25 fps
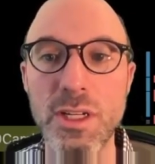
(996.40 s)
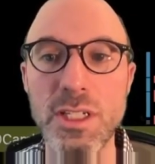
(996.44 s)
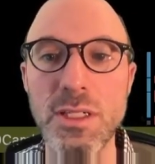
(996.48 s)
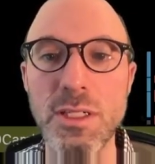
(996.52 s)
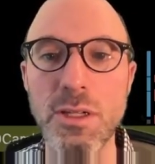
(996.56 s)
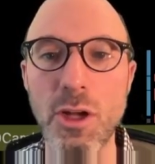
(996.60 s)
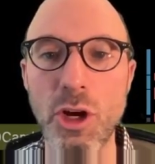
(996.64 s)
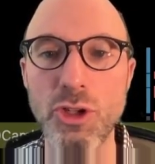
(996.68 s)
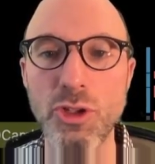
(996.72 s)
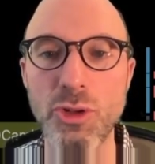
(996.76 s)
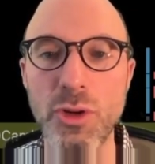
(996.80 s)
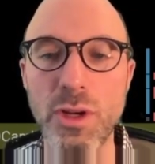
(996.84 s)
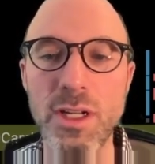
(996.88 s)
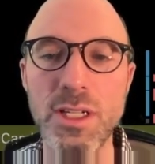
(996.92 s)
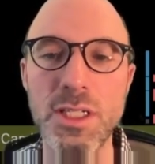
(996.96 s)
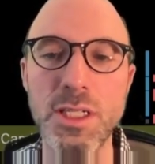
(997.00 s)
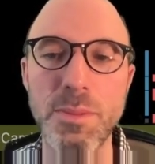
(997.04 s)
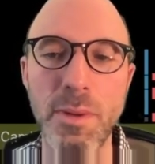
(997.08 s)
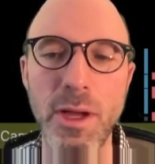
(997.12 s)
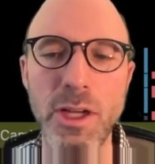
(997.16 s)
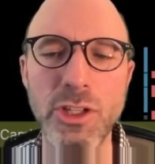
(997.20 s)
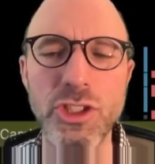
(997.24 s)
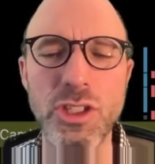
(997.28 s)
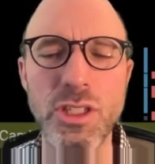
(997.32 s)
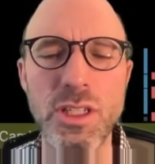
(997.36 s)
are treated
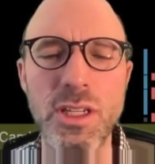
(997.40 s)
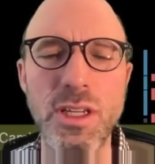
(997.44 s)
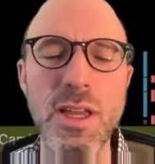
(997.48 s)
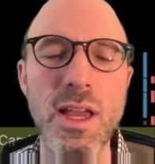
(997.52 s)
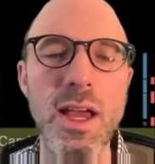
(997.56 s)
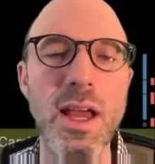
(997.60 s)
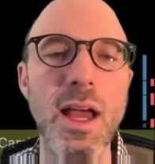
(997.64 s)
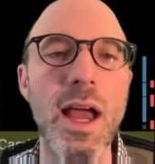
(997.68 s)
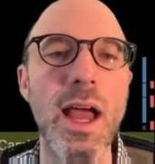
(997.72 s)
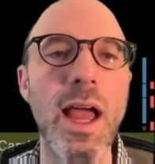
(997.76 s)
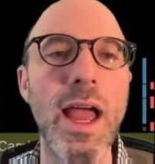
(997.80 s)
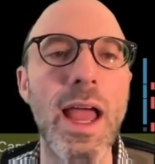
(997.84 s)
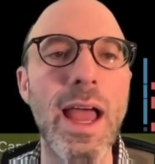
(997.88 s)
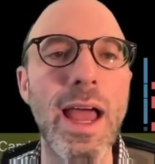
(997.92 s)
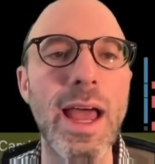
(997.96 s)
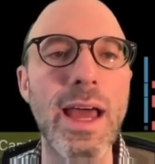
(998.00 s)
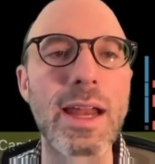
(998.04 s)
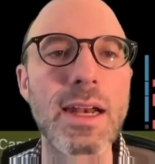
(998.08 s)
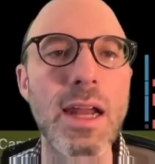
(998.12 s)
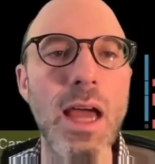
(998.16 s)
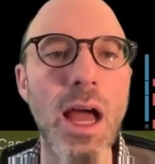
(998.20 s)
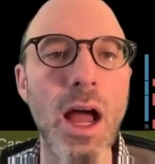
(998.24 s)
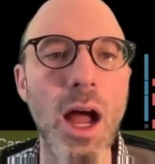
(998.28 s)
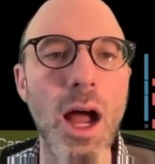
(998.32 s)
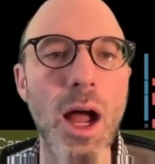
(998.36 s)
specially.
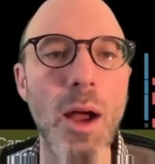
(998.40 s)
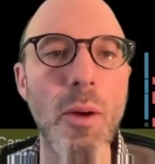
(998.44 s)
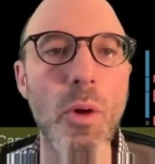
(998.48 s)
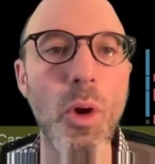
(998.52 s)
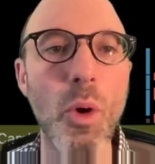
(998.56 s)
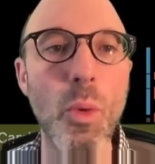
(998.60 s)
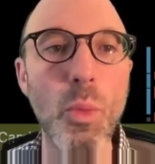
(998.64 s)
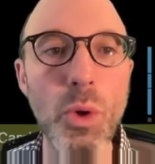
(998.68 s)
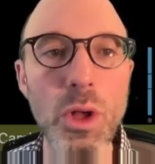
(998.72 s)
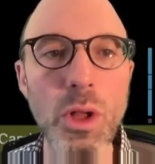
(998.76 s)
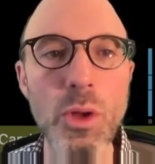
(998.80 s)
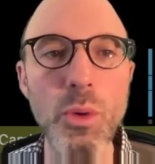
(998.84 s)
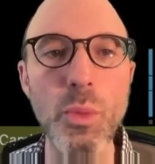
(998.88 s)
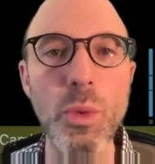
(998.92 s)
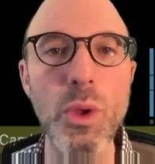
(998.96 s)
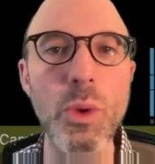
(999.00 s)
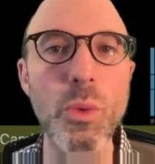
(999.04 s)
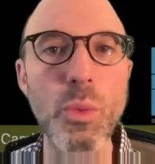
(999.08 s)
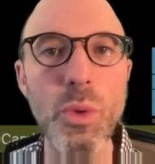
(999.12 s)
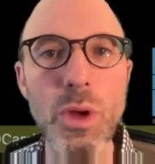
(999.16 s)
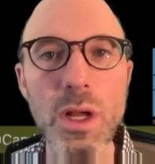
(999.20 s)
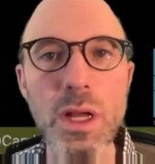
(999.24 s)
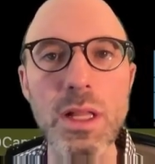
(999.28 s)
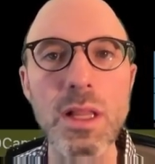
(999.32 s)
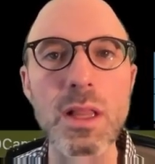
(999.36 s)
And we
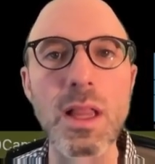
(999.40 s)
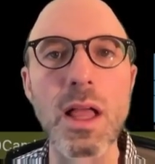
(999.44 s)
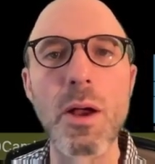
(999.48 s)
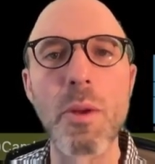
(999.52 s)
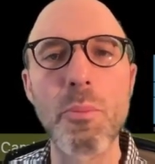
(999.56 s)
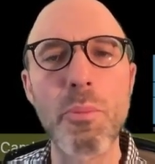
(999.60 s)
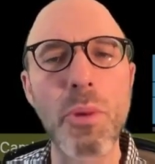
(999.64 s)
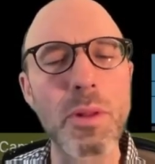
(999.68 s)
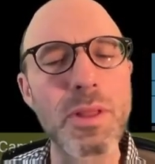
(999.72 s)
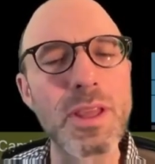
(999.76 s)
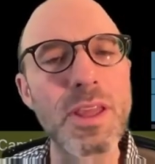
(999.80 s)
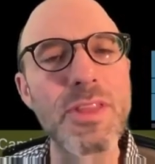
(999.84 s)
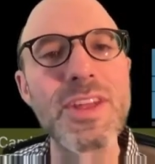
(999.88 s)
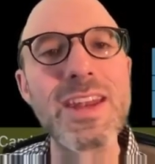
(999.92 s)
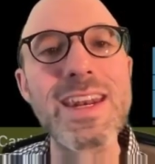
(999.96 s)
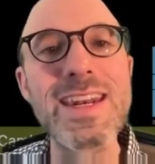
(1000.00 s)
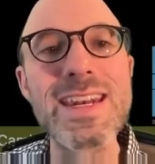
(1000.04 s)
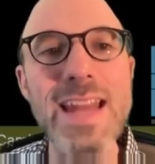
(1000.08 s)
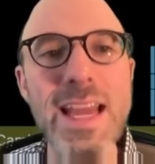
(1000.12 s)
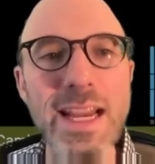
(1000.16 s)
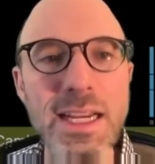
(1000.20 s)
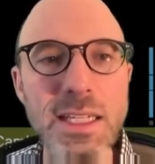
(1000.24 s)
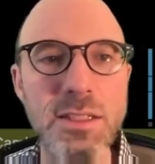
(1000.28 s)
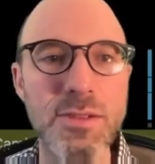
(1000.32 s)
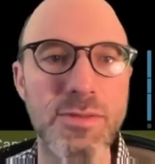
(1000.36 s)
will probably in the
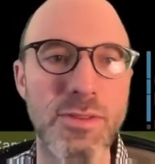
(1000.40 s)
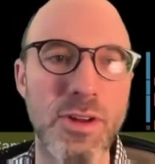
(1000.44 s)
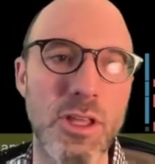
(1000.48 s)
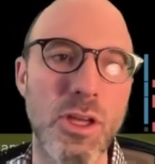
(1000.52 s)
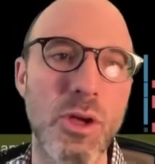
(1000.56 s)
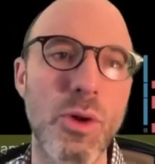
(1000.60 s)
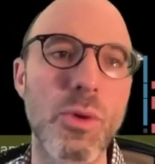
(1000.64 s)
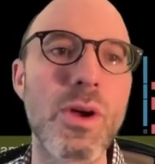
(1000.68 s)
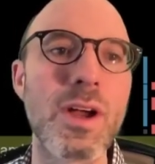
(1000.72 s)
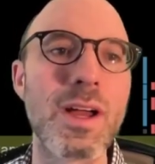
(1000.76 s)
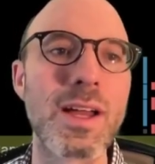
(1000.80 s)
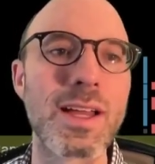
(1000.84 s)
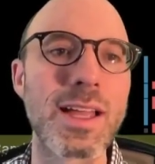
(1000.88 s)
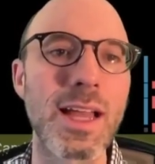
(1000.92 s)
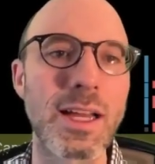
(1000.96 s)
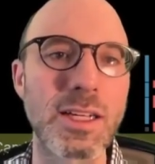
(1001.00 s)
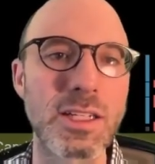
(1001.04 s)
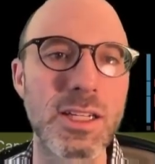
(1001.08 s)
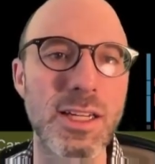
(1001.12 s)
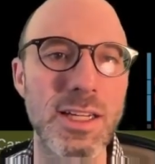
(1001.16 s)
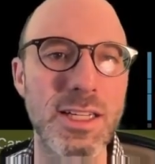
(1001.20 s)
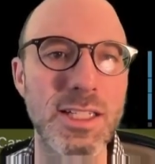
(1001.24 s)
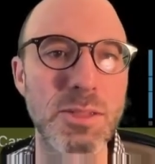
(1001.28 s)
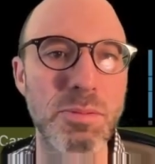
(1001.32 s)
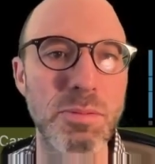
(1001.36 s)
next video get
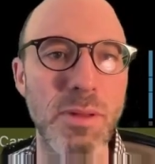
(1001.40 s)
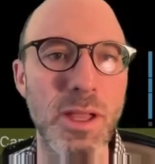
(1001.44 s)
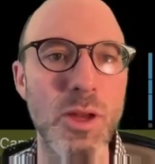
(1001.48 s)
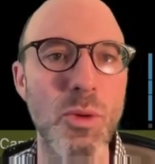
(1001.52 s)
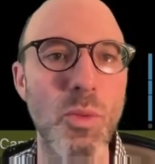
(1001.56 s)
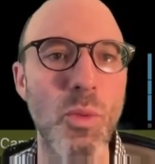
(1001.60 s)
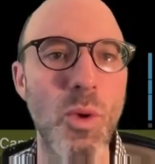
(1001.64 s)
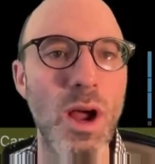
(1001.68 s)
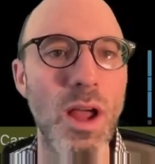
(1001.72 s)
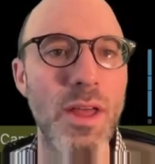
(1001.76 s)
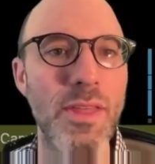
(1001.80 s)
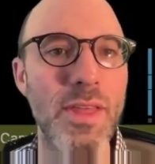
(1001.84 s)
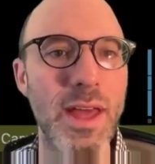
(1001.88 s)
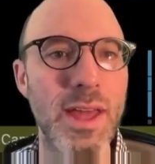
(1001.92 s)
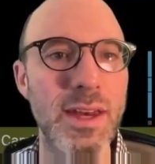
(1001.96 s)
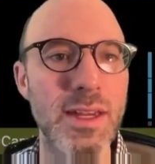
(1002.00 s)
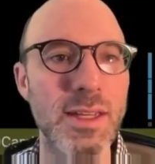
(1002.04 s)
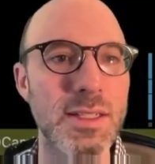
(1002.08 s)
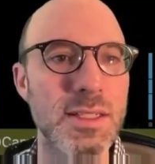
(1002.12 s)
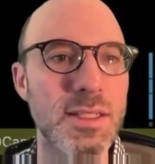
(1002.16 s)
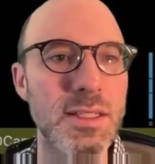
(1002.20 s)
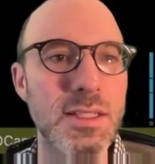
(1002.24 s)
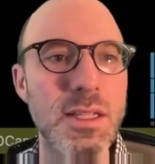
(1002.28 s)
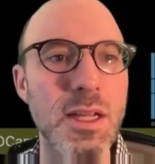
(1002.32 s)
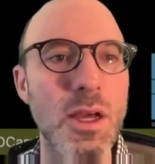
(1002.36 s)
to explain why that
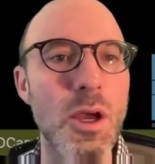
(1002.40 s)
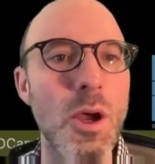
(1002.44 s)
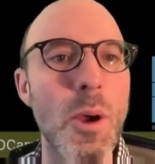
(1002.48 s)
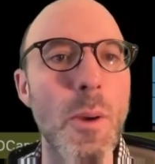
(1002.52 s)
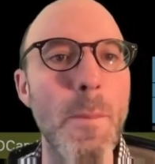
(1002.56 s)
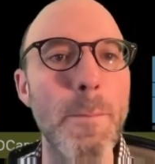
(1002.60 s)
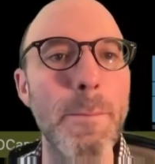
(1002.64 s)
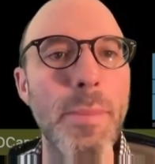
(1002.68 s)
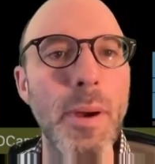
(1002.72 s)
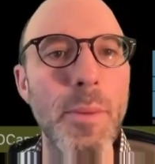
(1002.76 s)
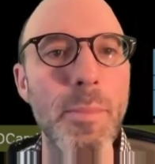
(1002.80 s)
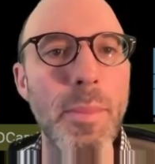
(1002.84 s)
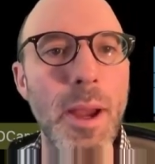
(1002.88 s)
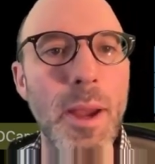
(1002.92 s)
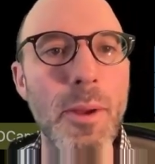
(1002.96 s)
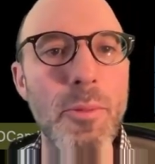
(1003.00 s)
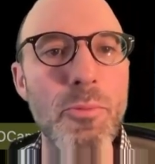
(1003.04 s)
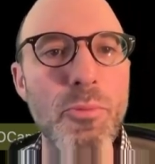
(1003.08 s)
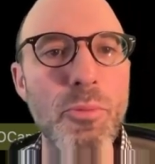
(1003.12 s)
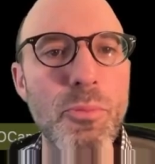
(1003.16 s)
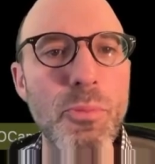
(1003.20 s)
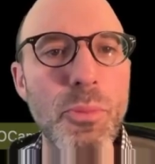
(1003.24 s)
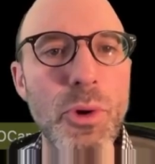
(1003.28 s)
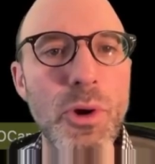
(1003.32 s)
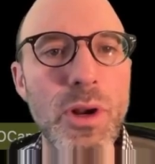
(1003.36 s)
is. But by
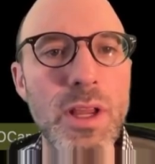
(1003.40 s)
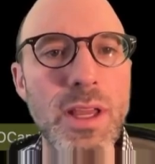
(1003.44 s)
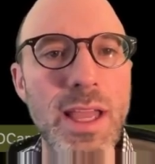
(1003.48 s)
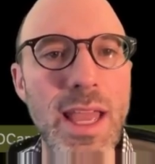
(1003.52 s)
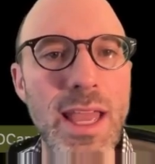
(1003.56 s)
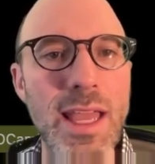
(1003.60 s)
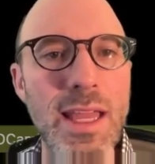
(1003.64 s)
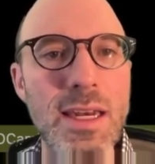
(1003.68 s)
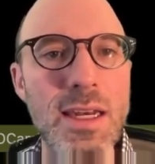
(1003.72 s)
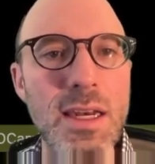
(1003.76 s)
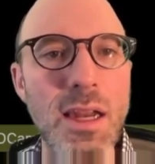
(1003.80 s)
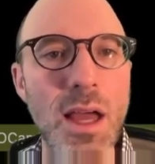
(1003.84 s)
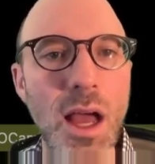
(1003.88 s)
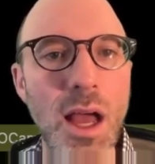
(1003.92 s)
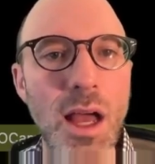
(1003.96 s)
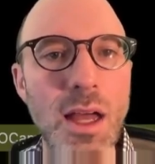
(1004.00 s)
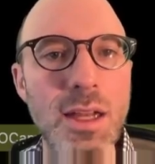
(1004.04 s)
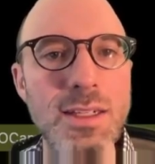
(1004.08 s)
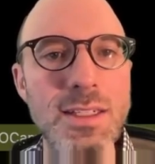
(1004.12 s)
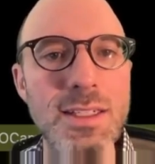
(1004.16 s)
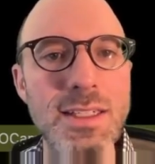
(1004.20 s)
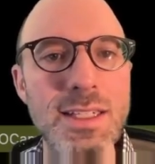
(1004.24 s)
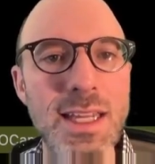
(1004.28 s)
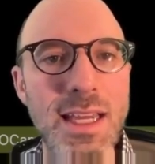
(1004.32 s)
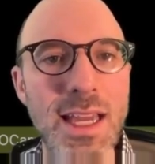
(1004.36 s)
putting a
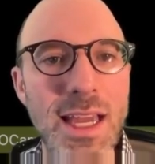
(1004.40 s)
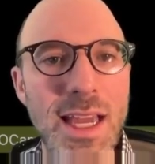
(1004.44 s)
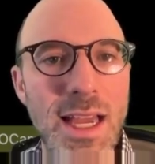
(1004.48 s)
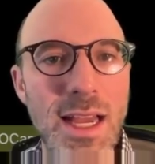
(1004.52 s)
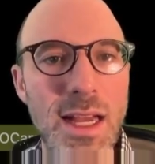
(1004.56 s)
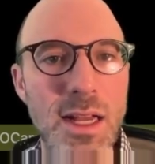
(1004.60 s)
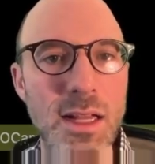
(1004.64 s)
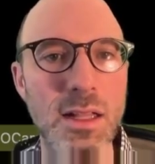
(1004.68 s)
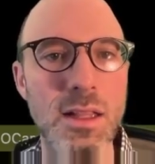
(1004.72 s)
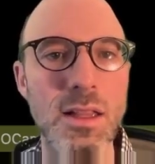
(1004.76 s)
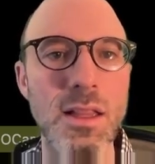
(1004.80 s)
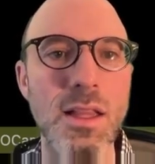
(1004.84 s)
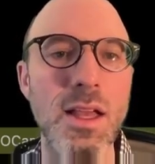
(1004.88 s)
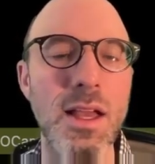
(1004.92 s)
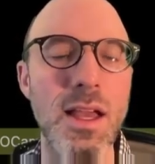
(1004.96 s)
non-tail